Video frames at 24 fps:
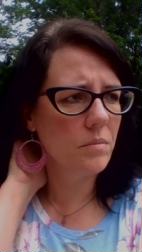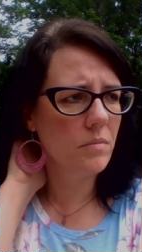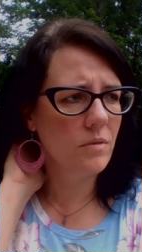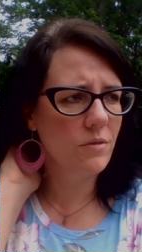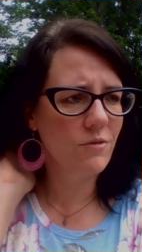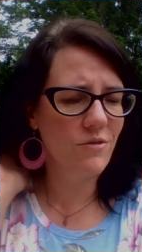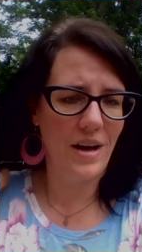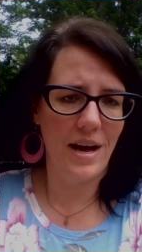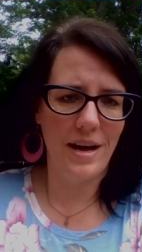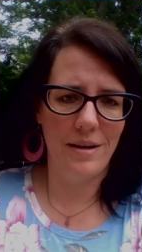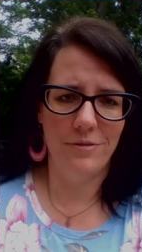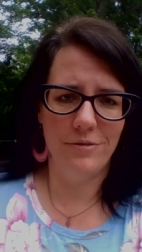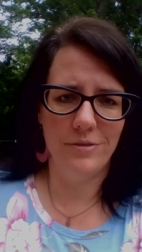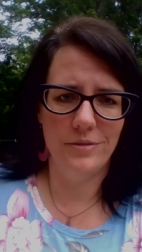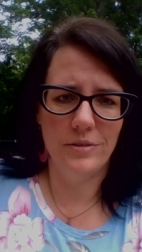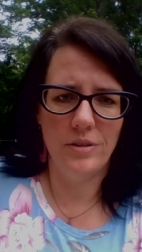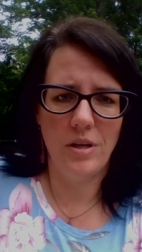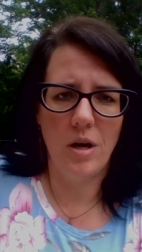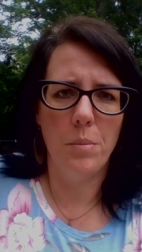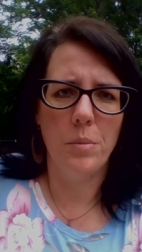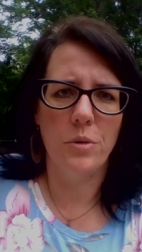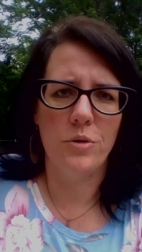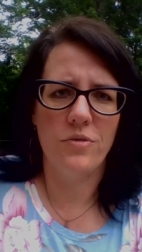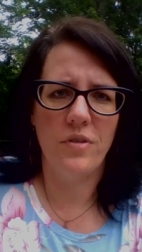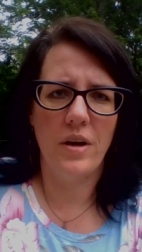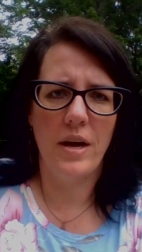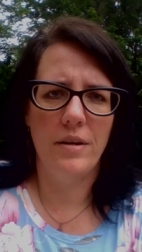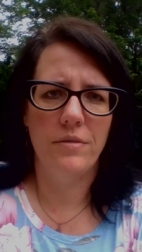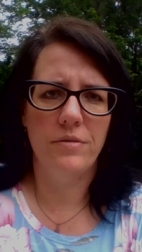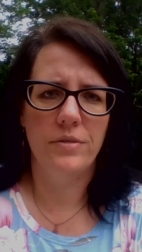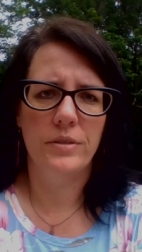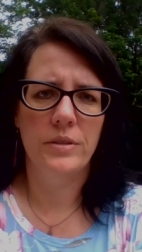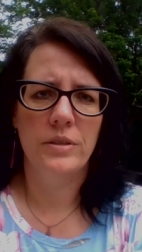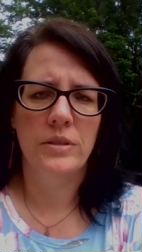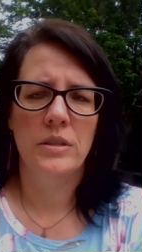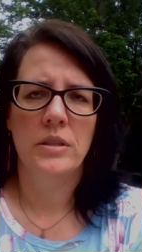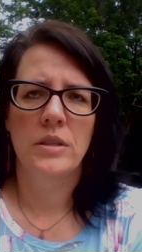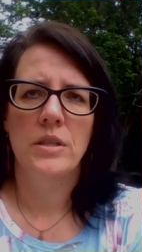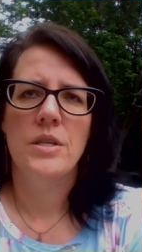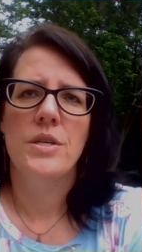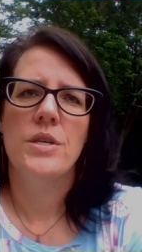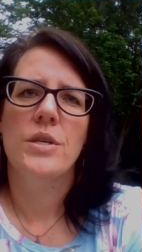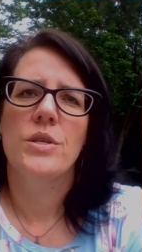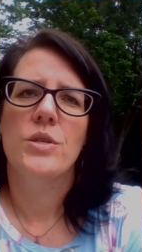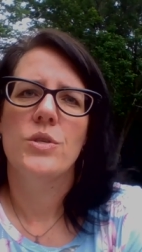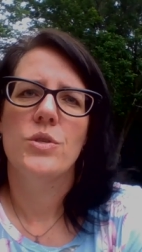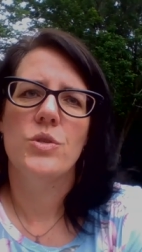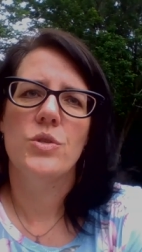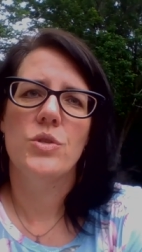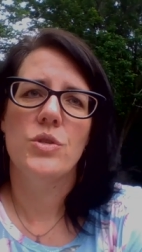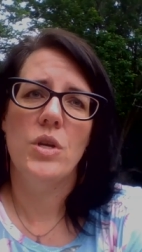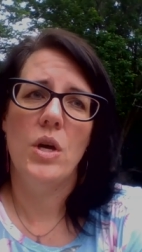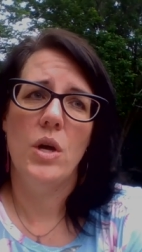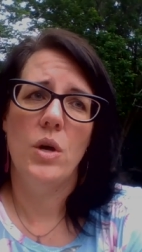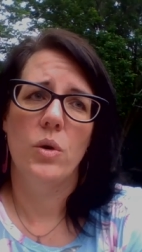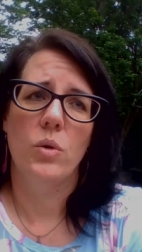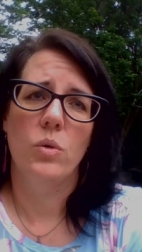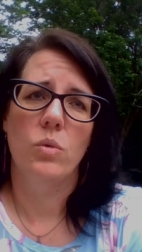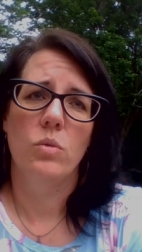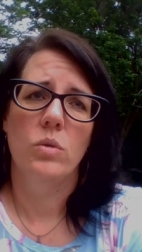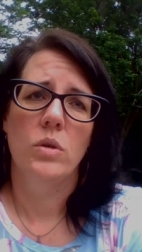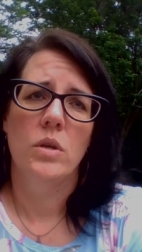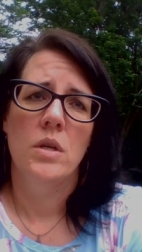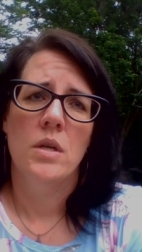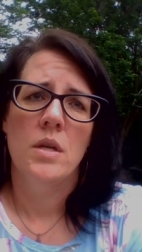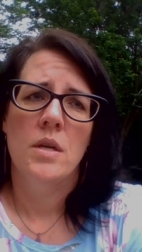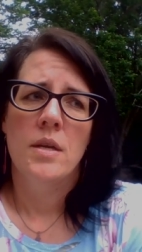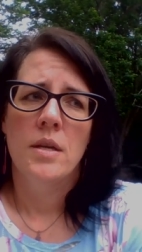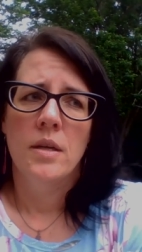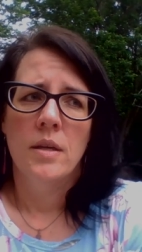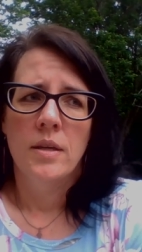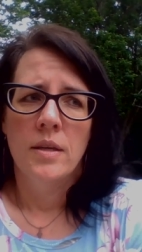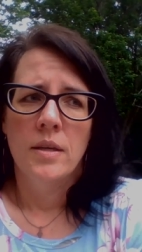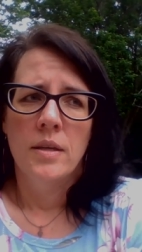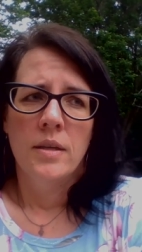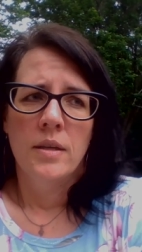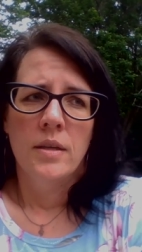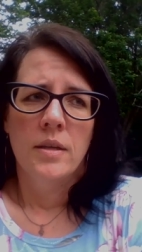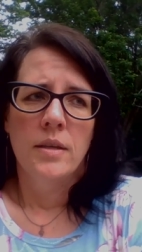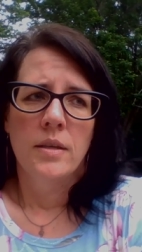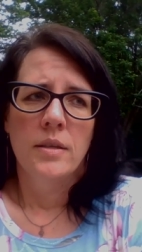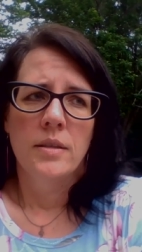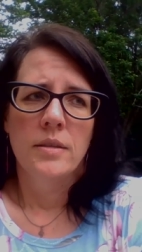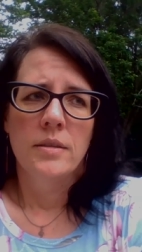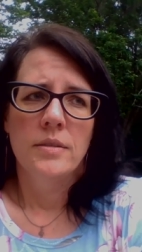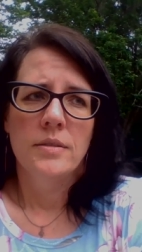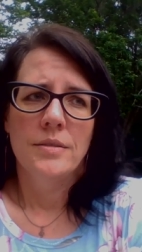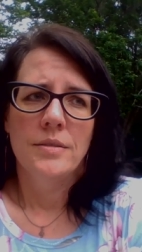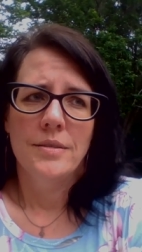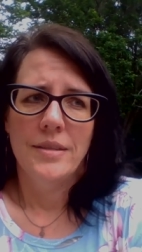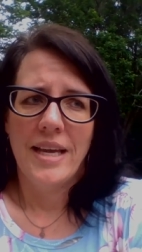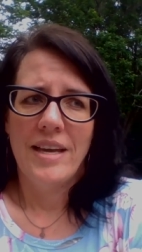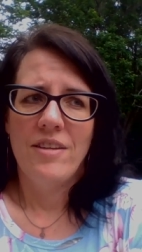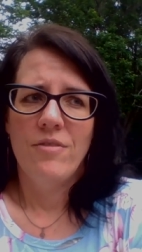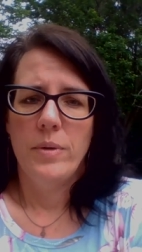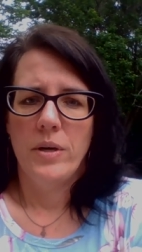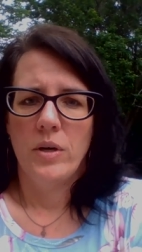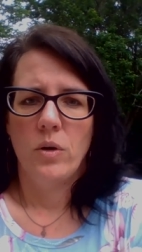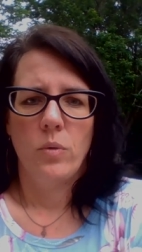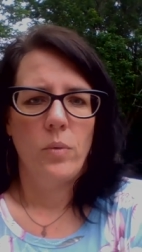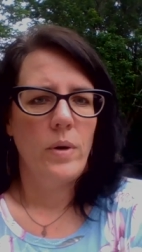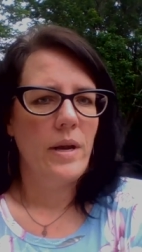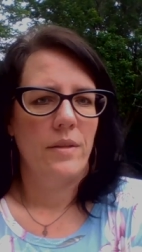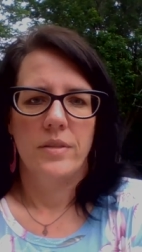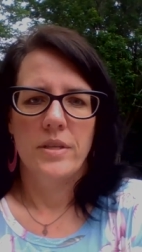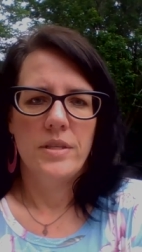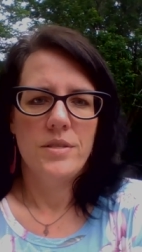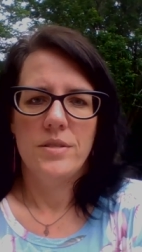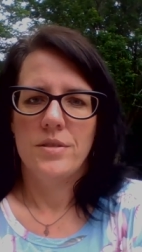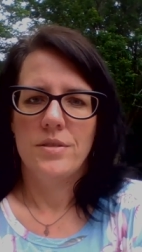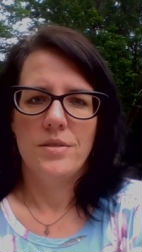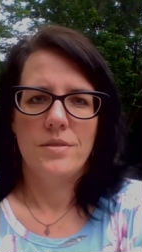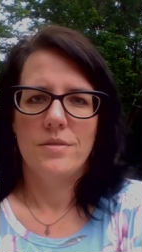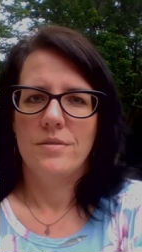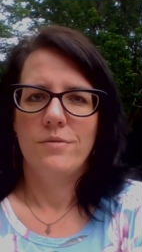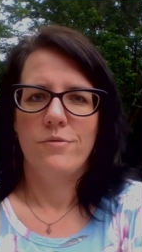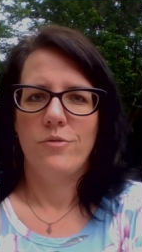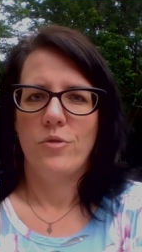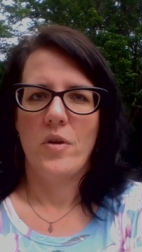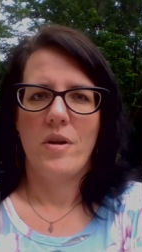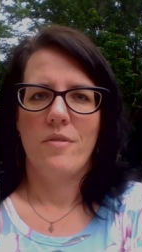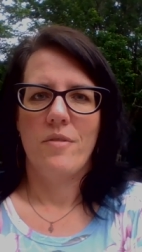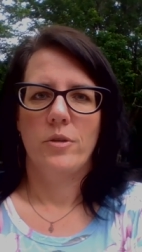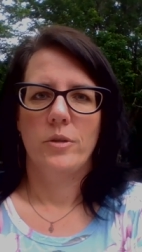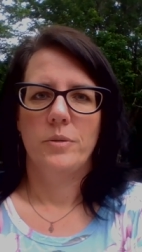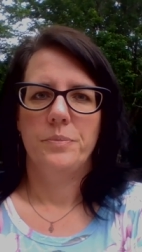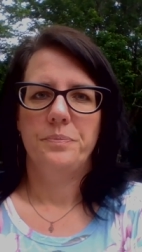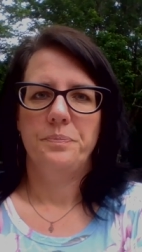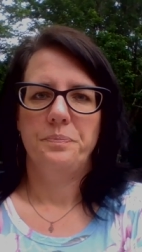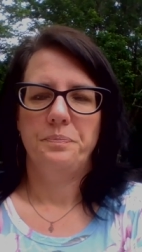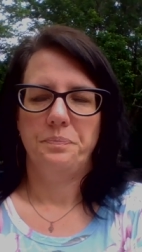5, almost 5. So, they've been around this forever.